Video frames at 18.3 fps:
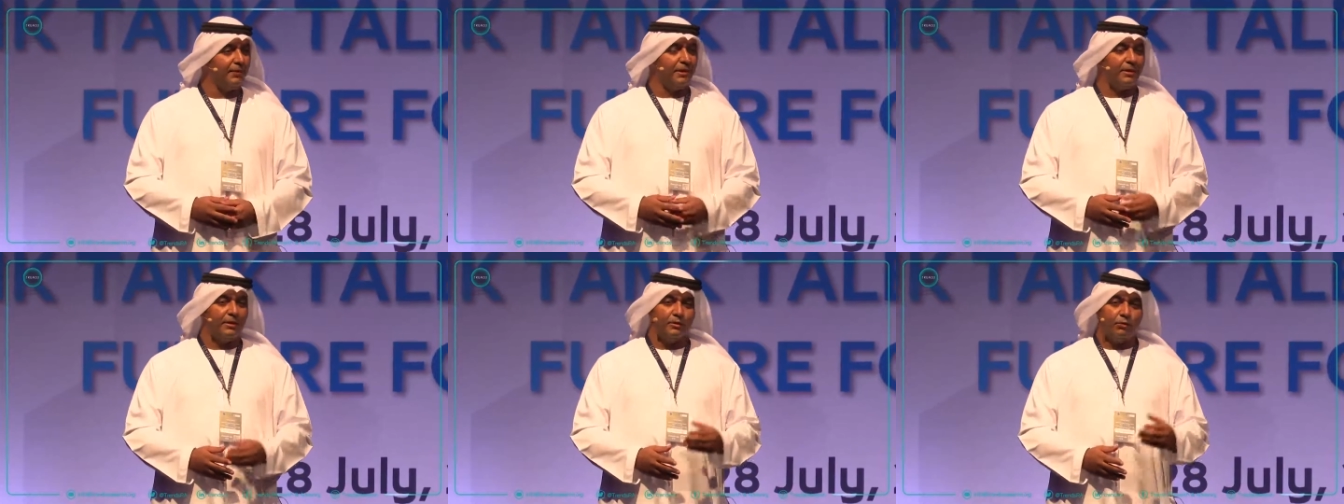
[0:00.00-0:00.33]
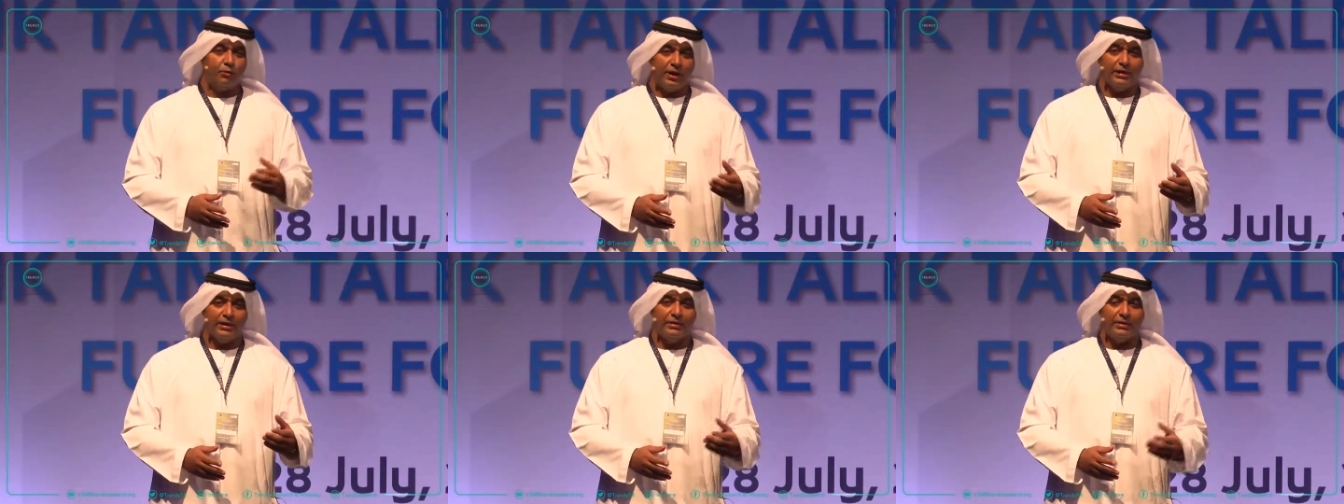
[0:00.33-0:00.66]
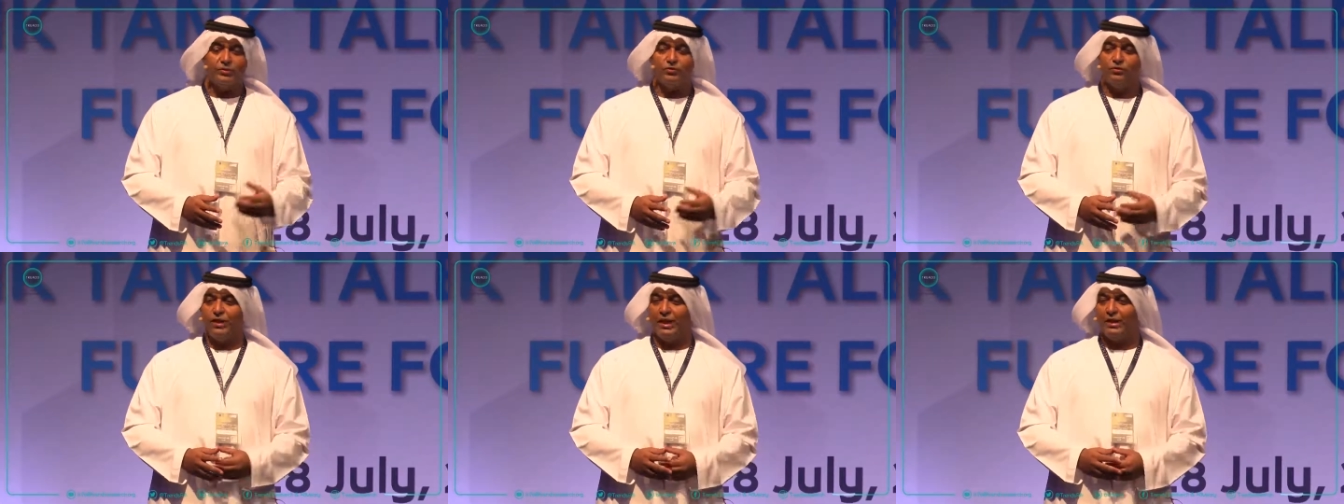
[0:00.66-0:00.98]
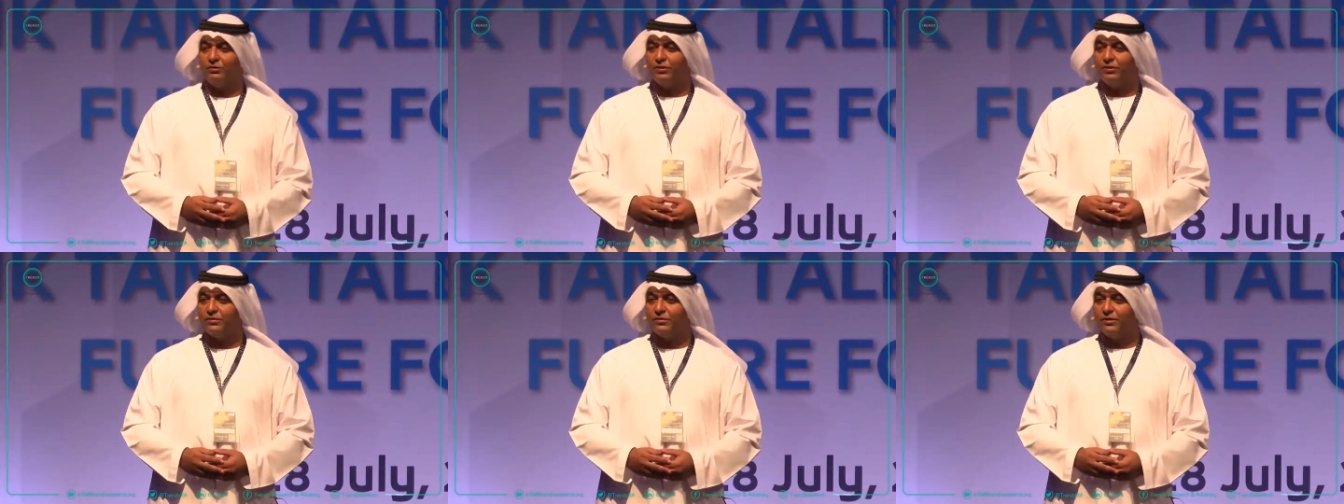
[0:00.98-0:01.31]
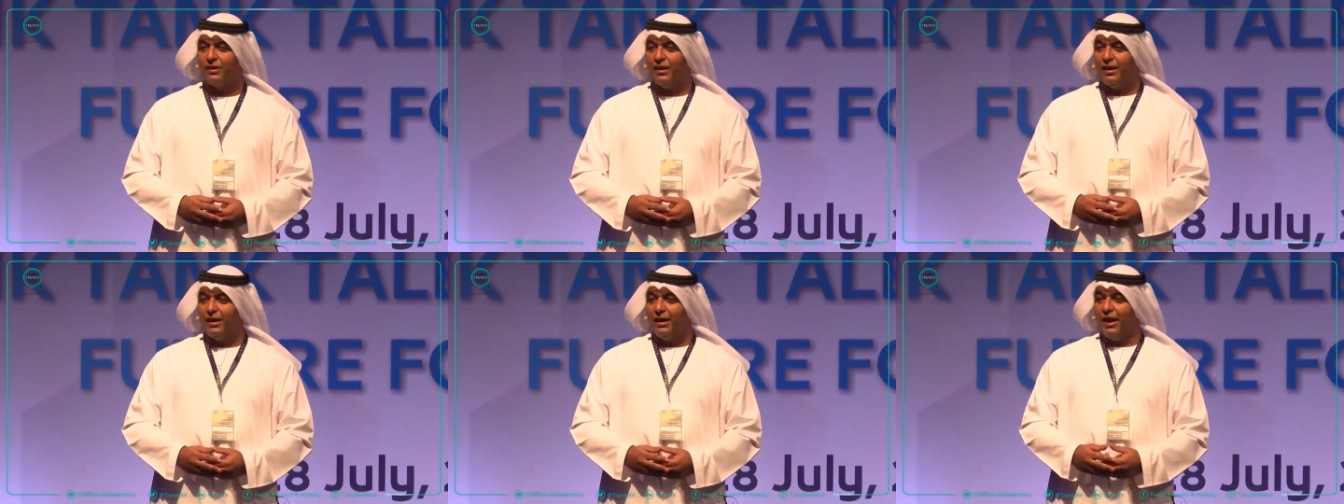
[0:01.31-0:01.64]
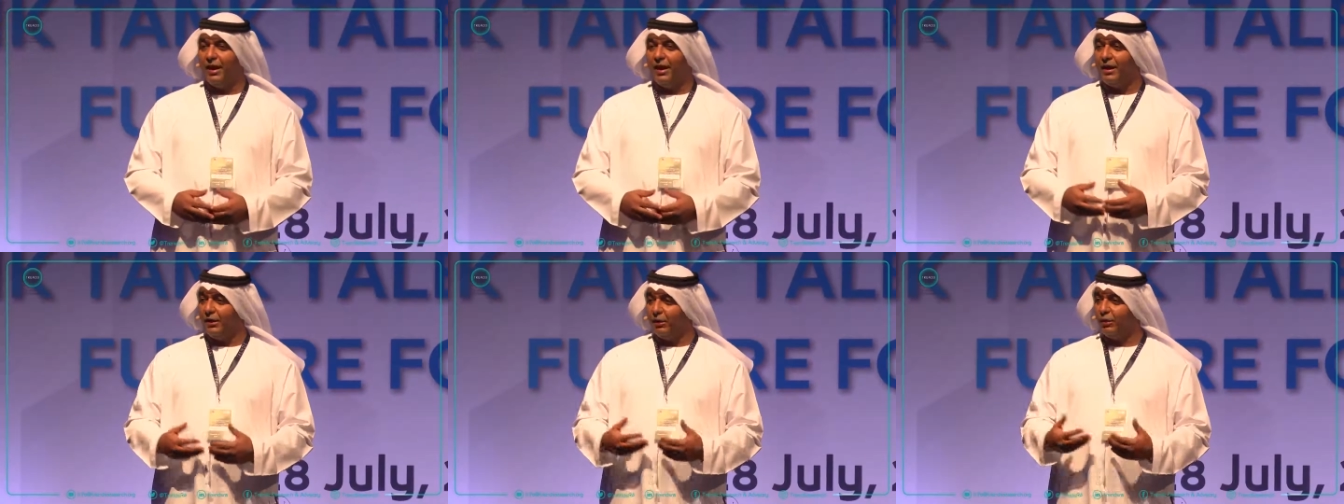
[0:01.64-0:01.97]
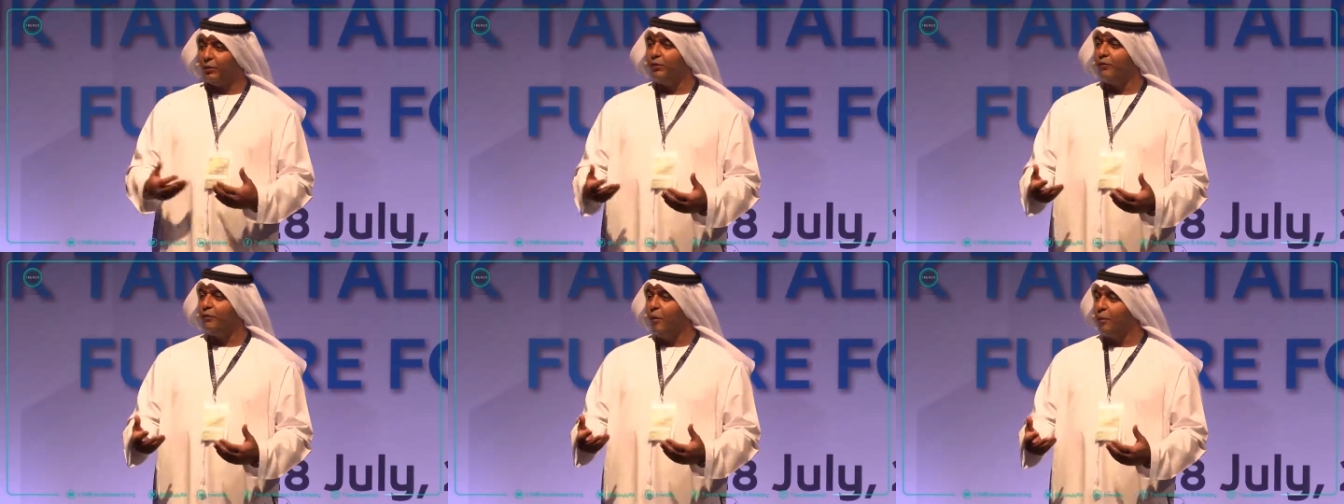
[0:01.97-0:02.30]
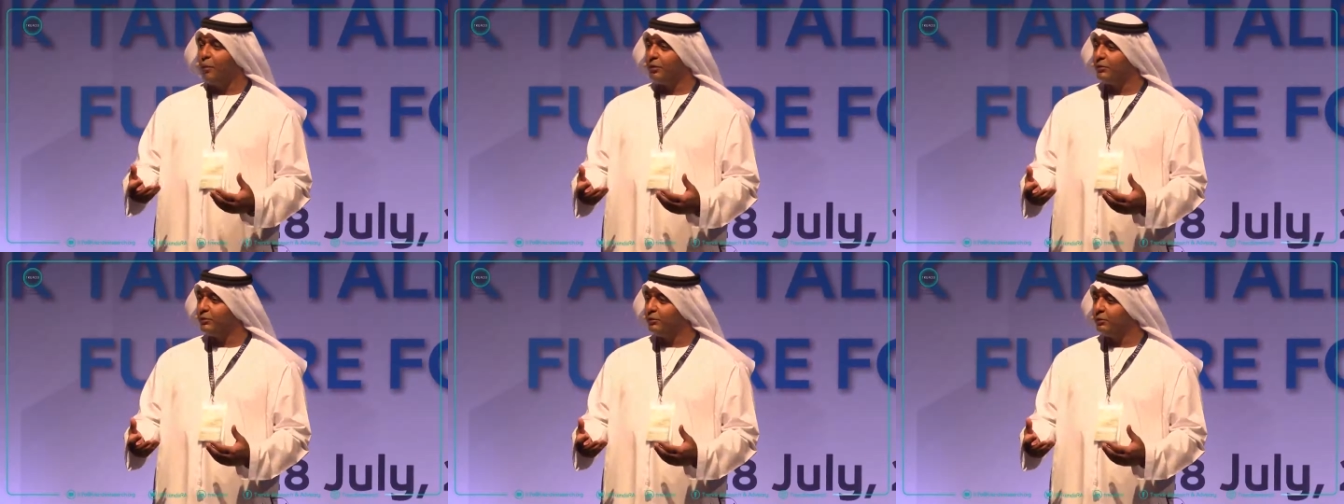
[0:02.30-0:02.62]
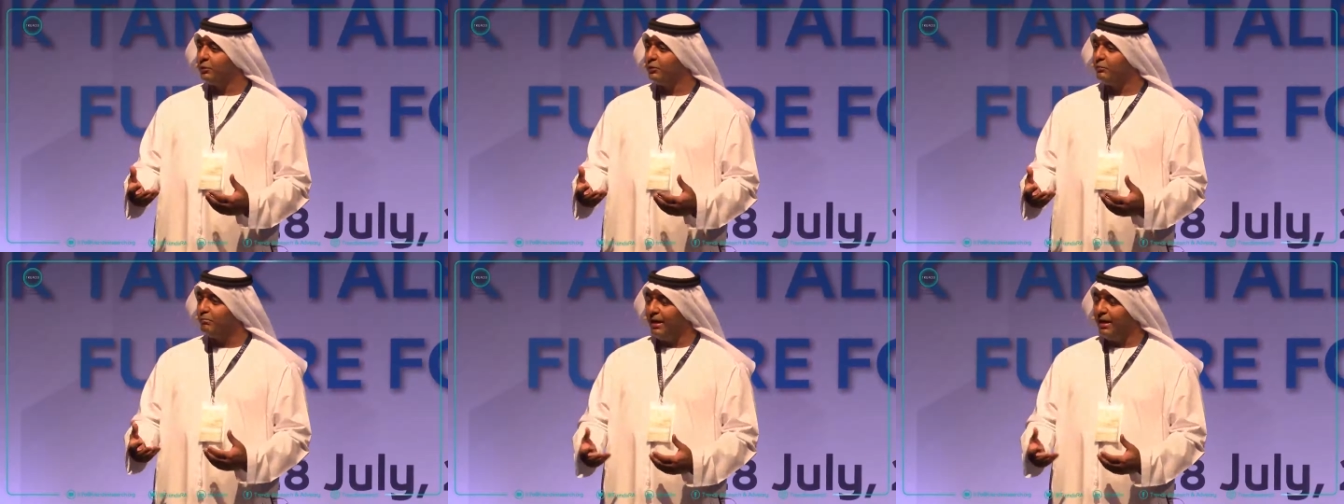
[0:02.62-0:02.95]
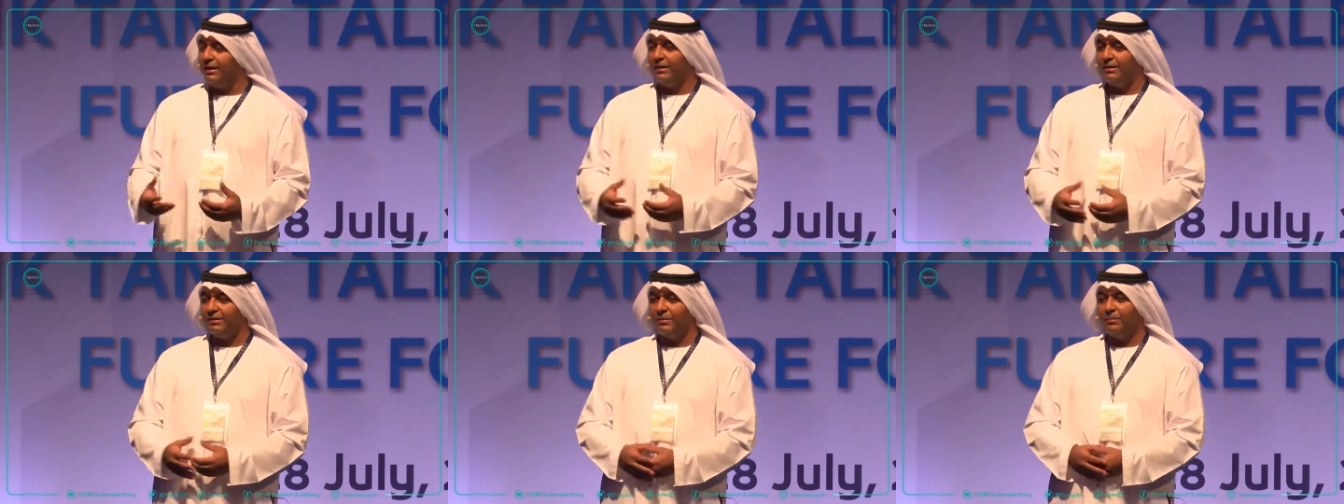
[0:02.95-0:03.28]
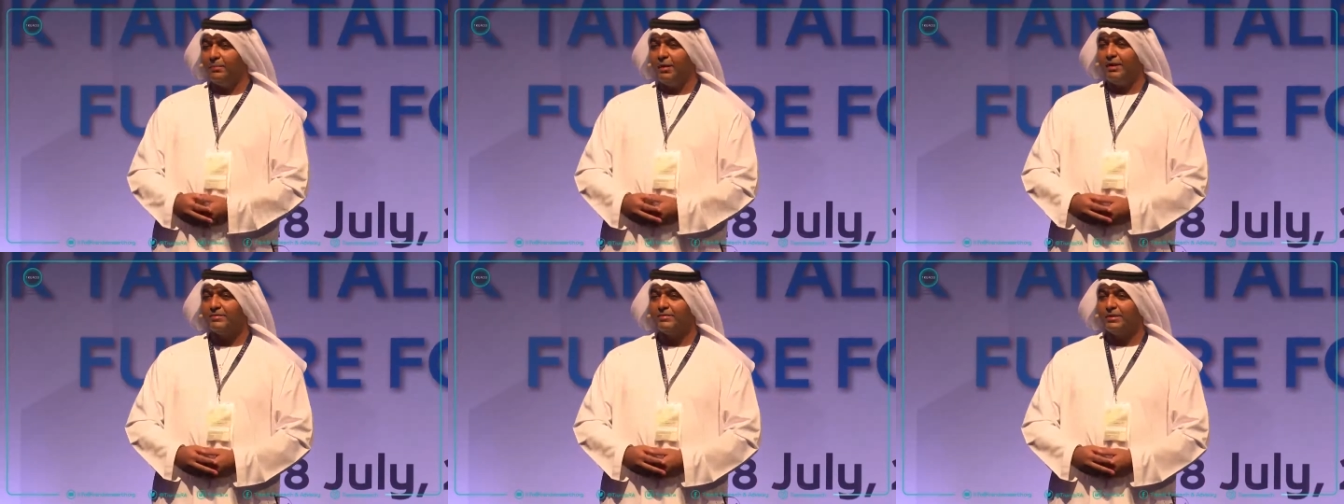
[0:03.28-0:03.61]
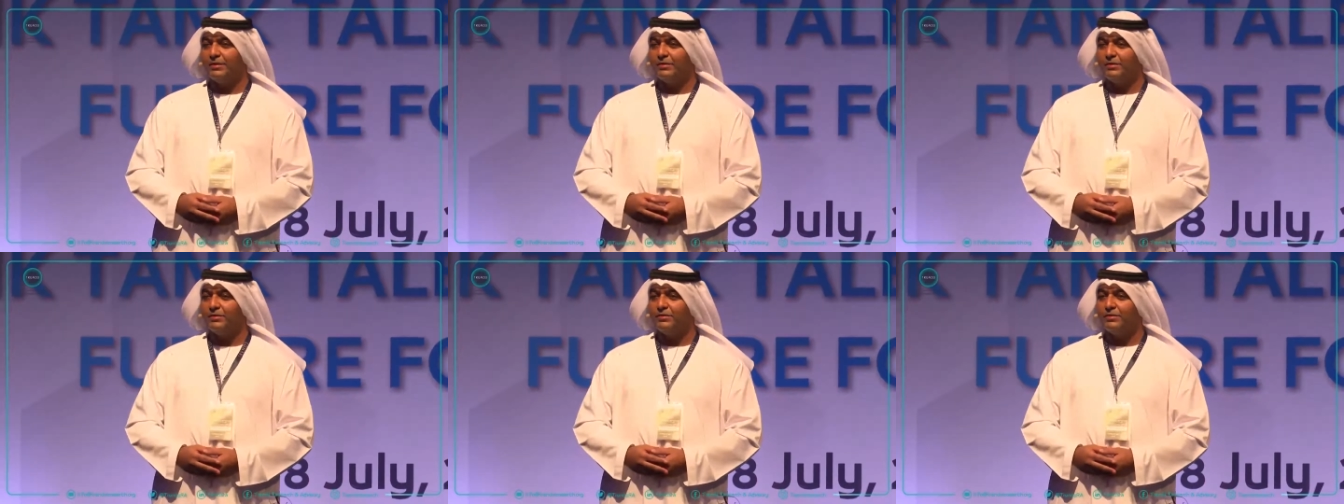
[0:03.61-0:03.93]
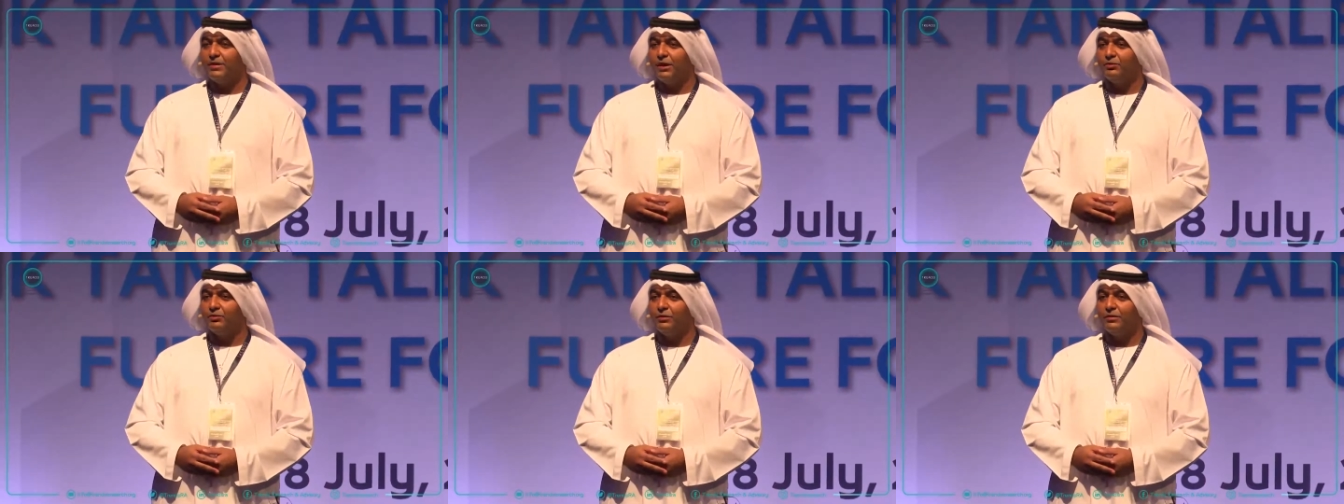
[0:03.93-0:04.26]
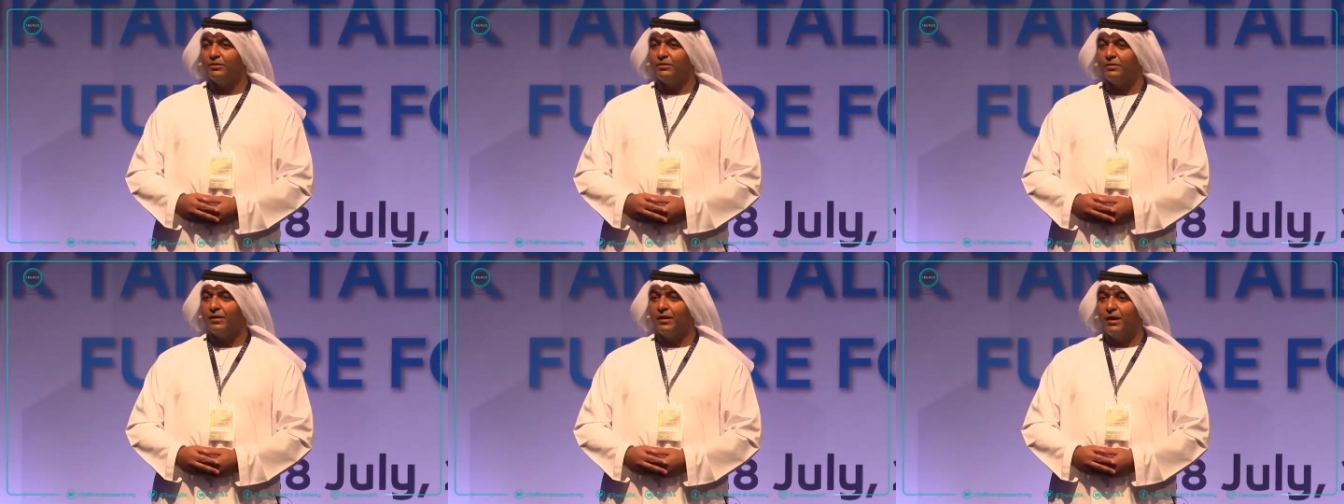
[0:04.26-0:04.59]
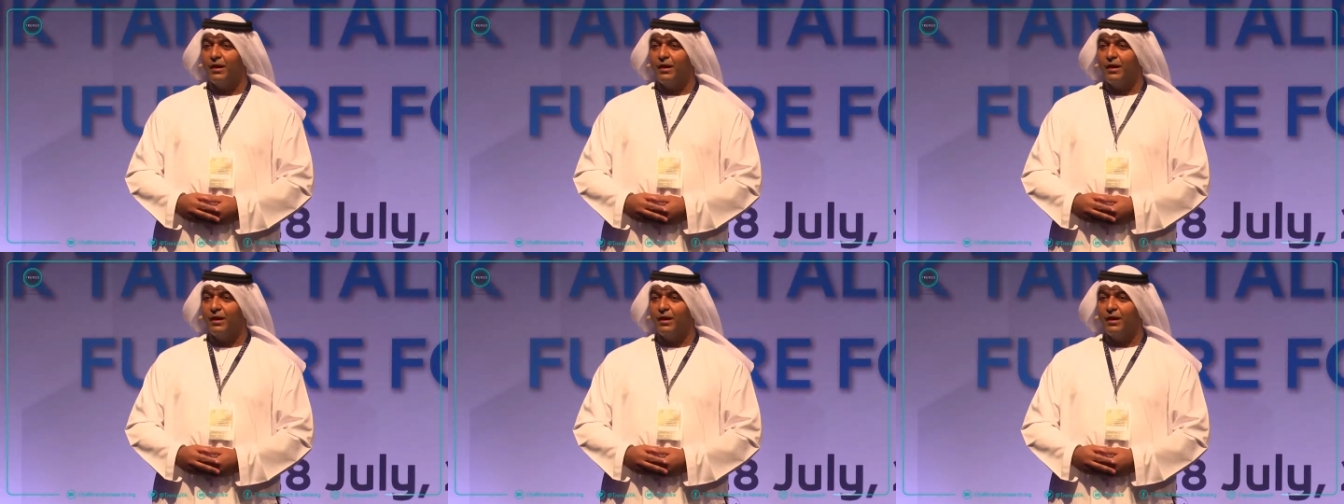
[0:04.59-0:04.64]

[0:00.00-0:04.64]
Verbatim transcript: great exchanges, and I look forward to many debates and discussions